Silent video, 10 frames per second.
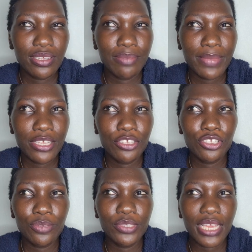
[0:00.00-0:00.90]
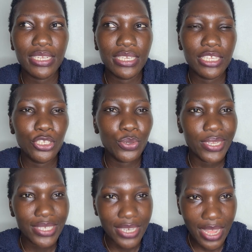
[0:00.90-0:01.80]
in my YouTube journey in
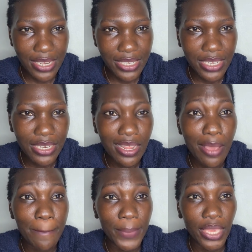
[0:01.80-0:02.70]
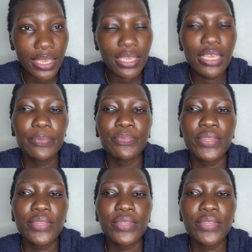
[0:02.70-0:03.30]
2019, May.